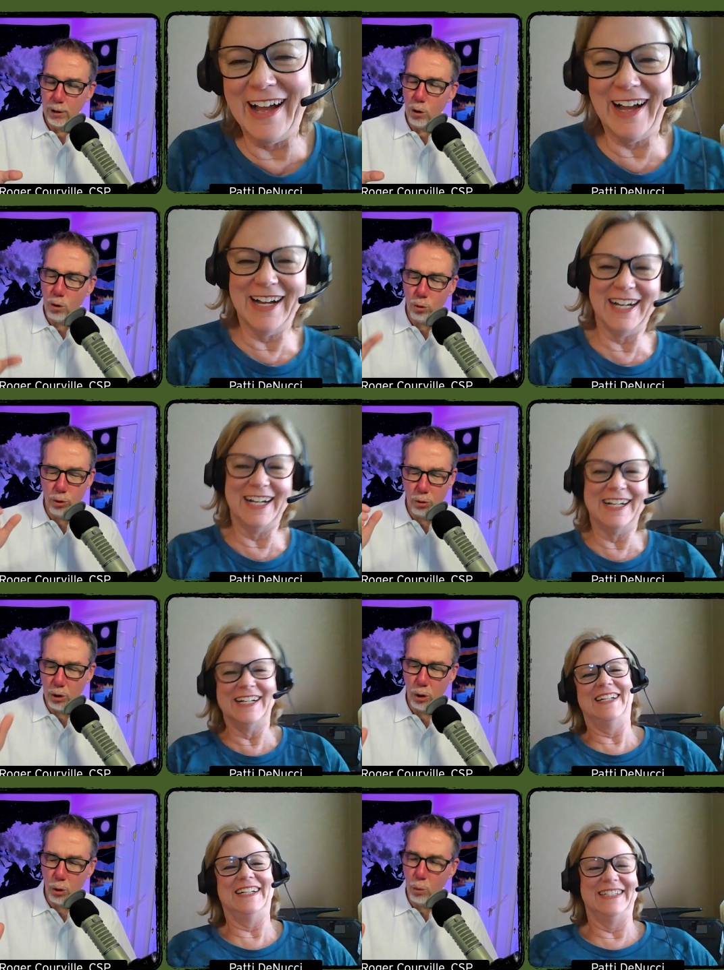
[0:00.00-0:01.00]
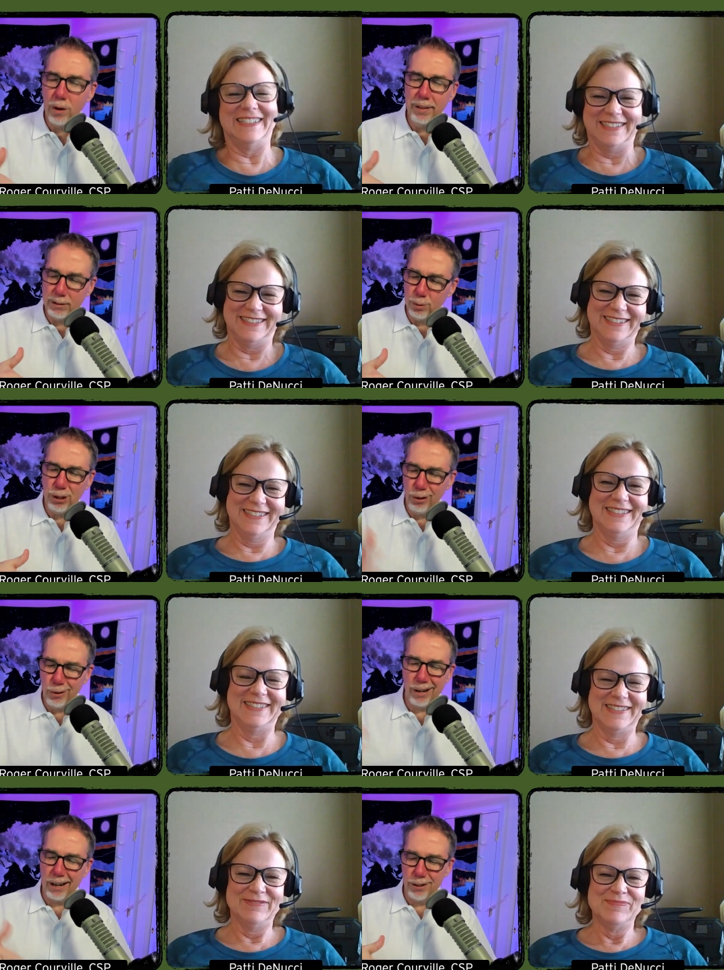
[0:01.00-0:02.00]
Speaker 1: no, no, no, no. Well, that's what
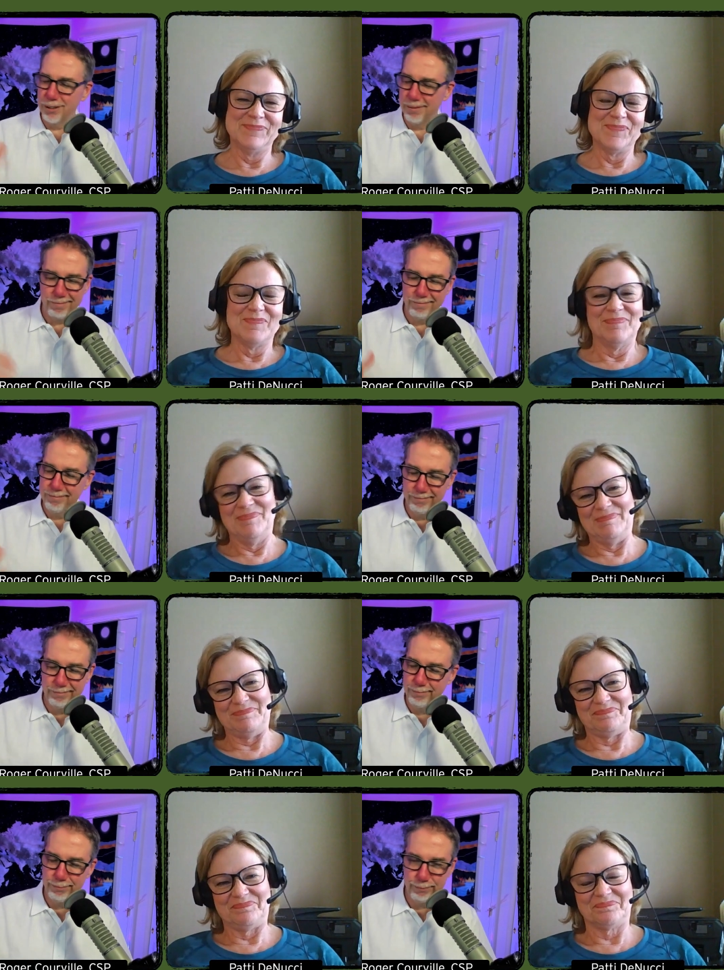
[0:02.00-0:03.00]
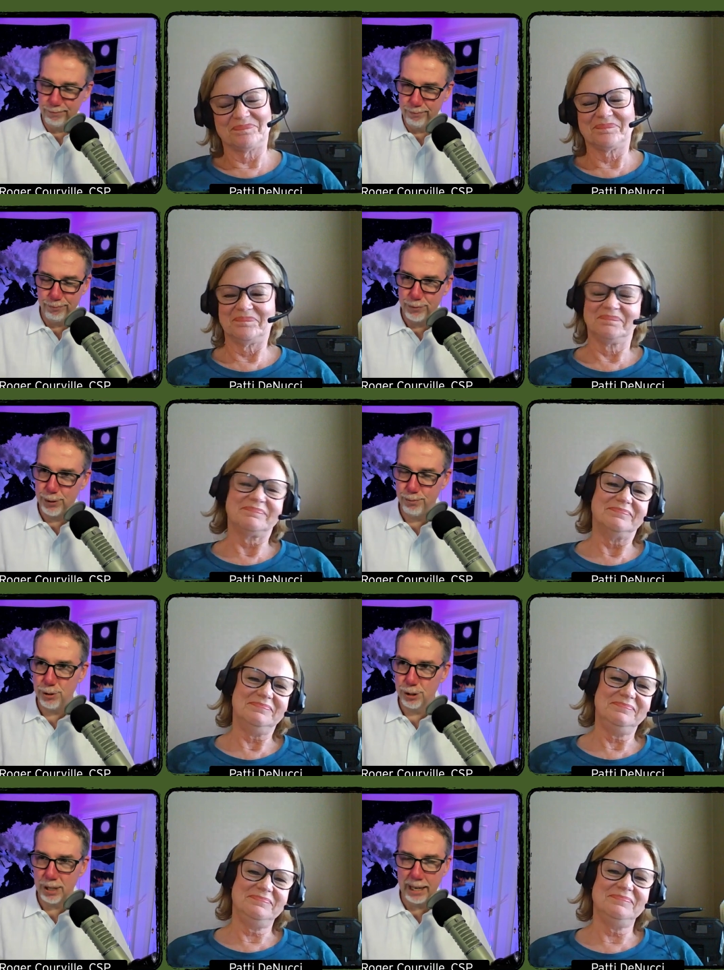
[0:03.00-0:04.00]
you and I are just,
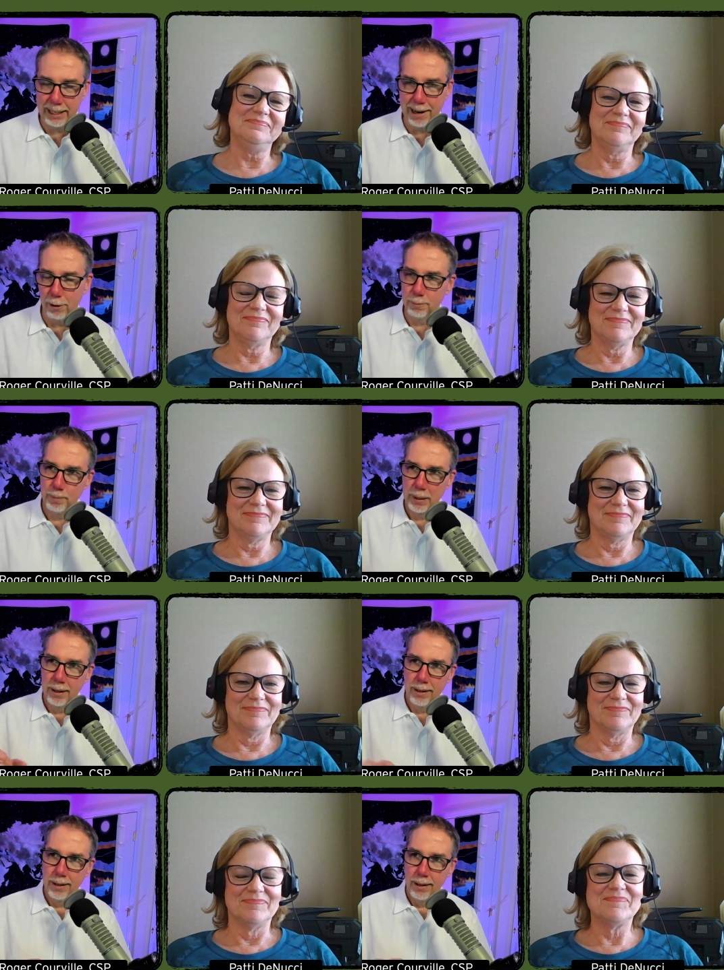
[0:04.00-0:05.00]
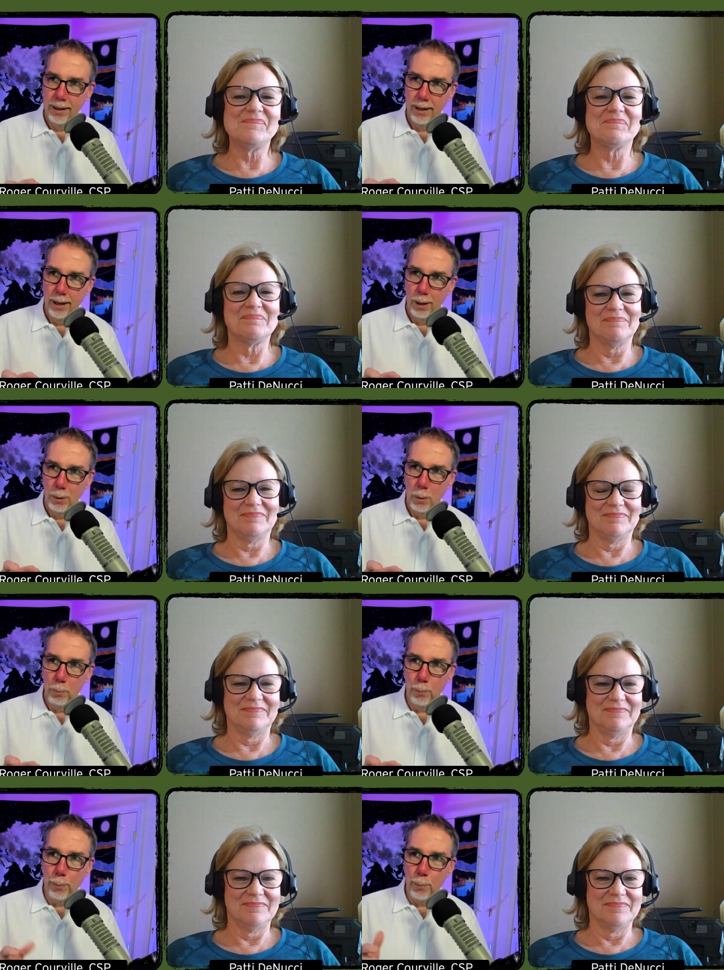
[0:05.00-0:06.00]
just hanging out. Mm.
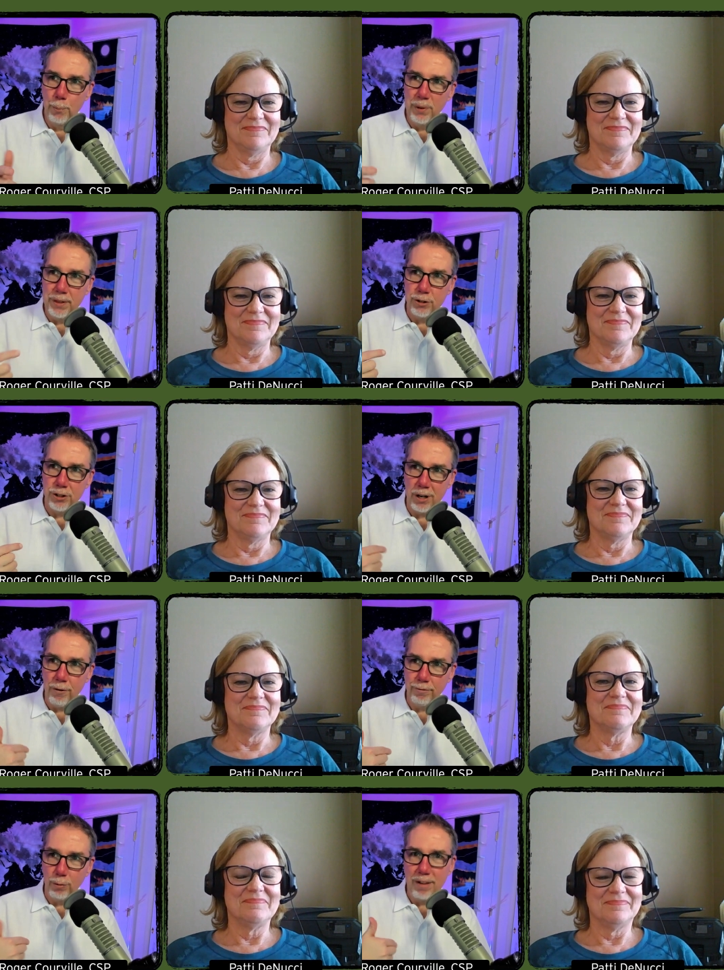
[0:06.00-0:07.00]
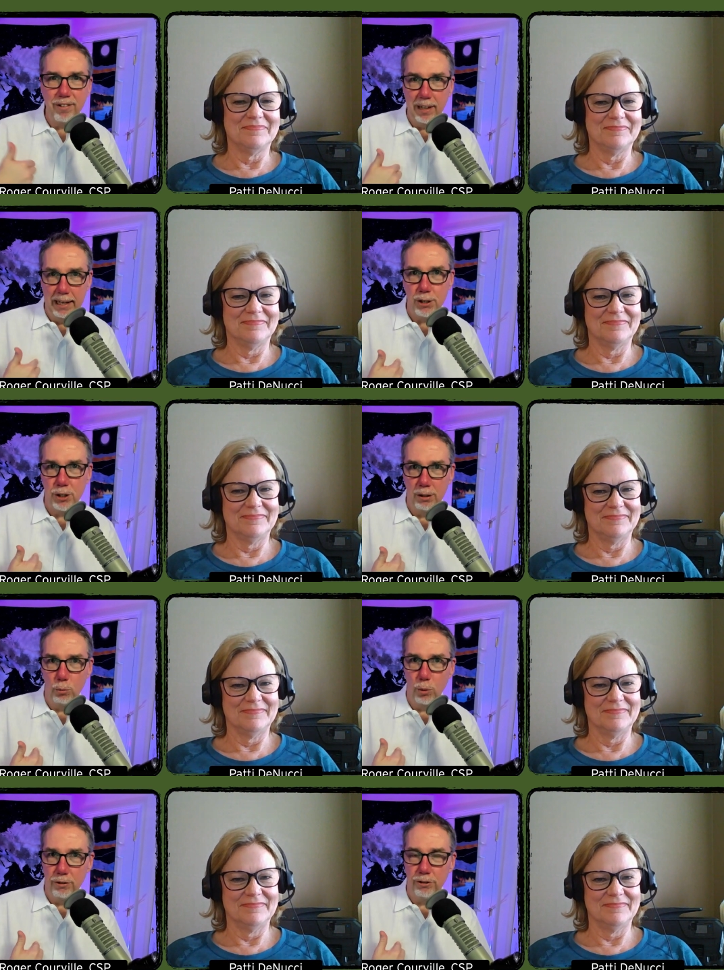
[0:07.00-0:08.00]
But the self
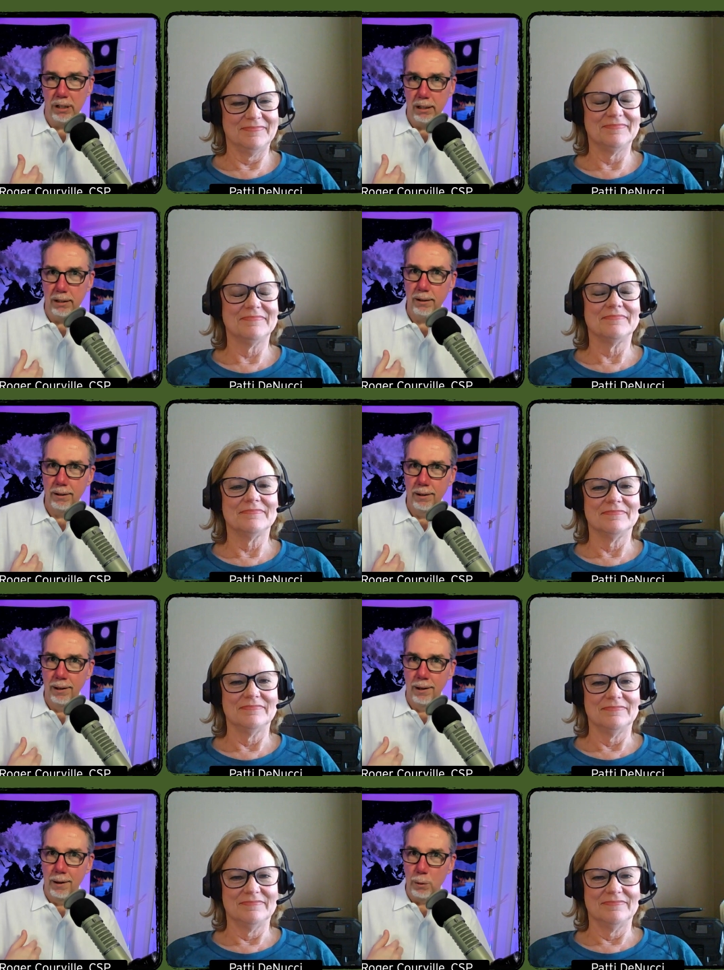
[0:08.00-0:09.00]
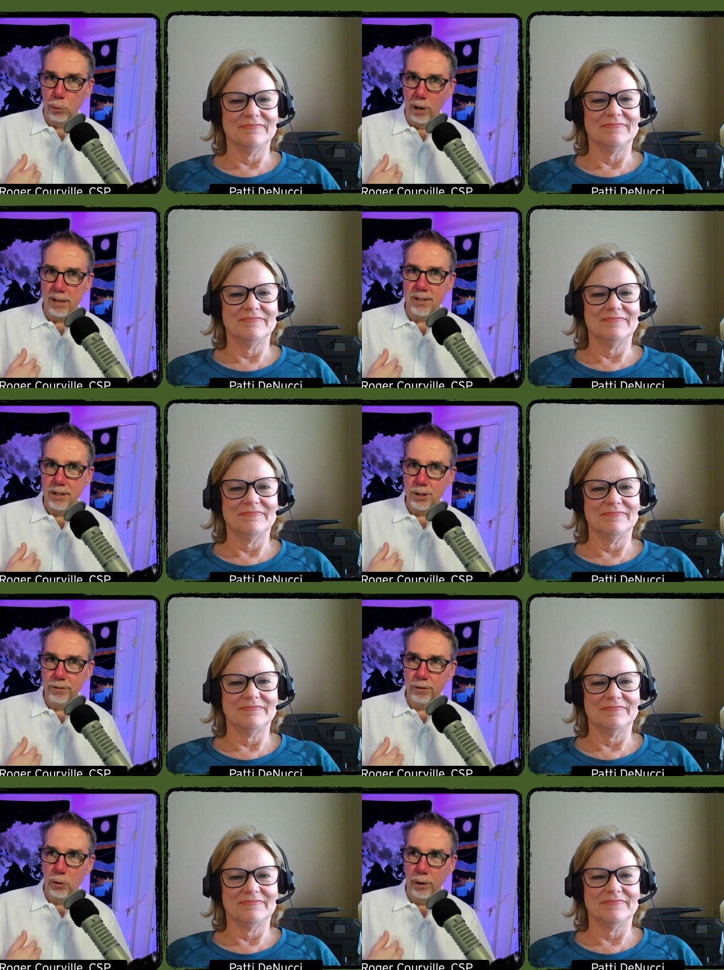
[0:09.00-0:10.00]
revelation was in the process
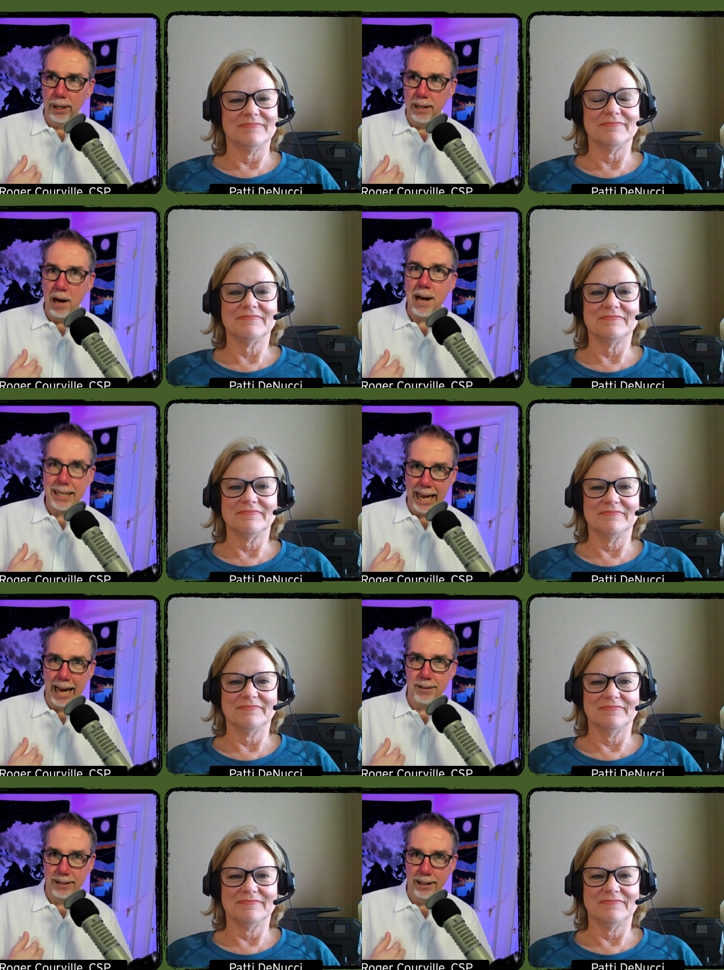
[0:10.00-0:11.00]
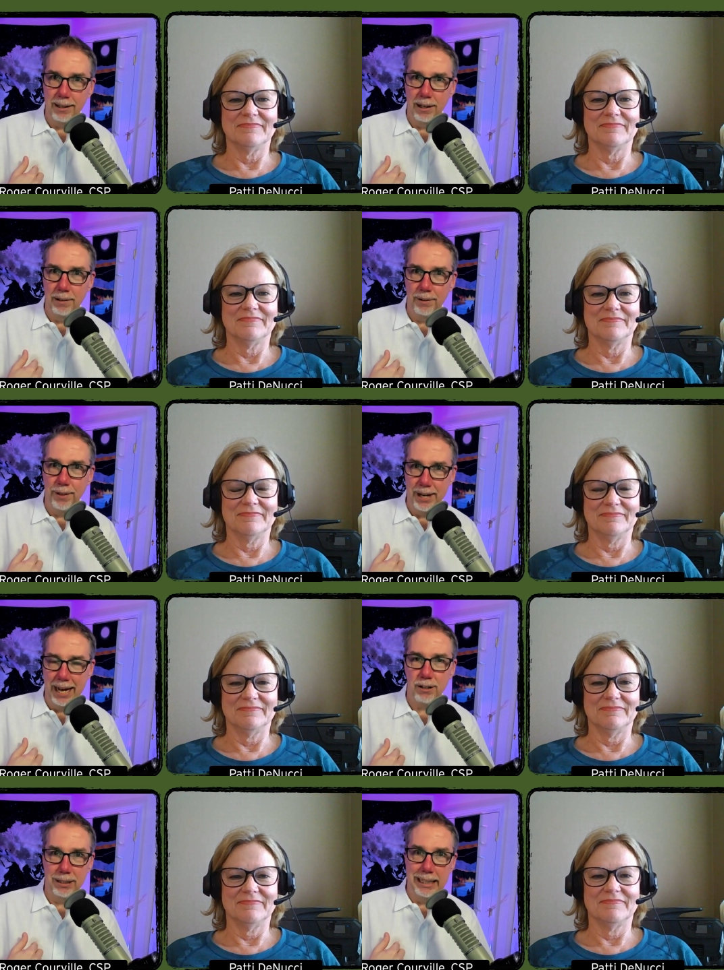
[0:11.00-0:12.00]
of going, not asking a, the
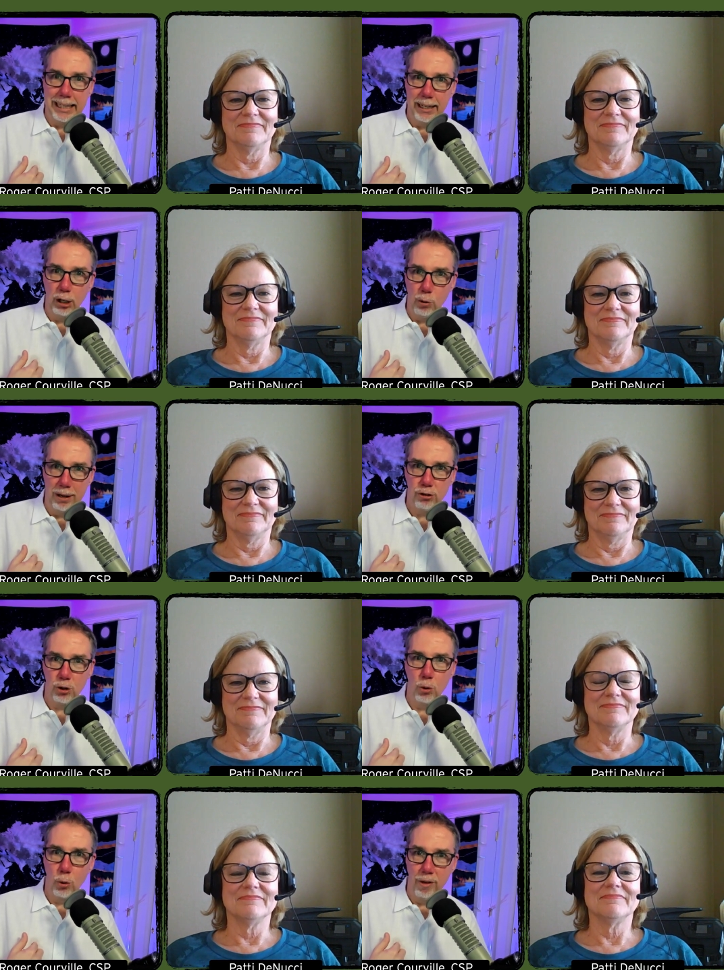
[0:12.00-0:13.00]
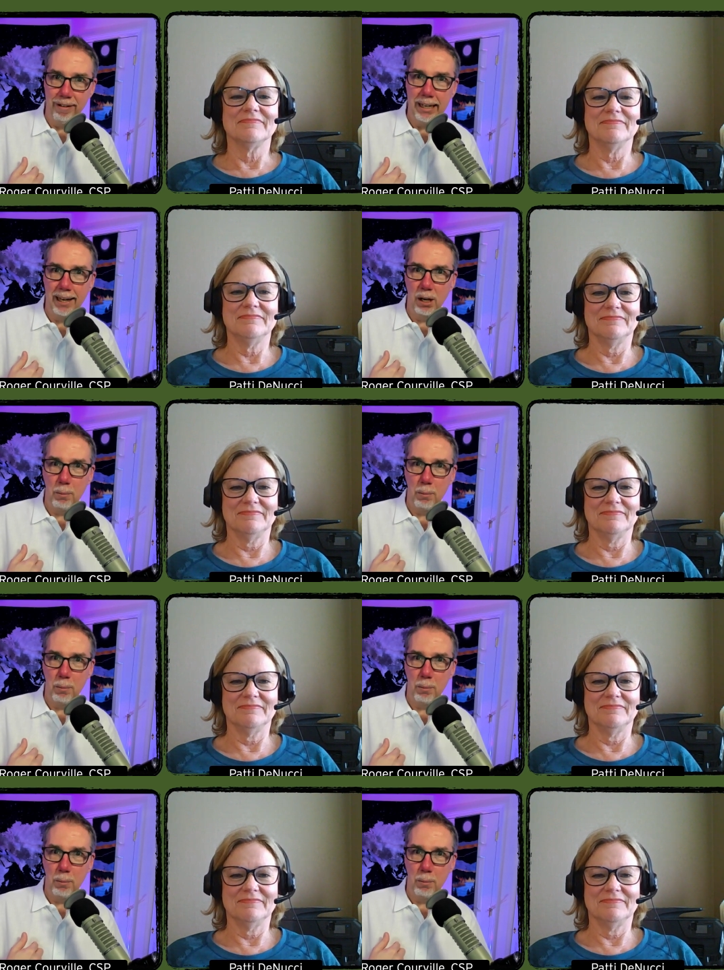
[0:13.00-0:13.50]
next leading question or thinking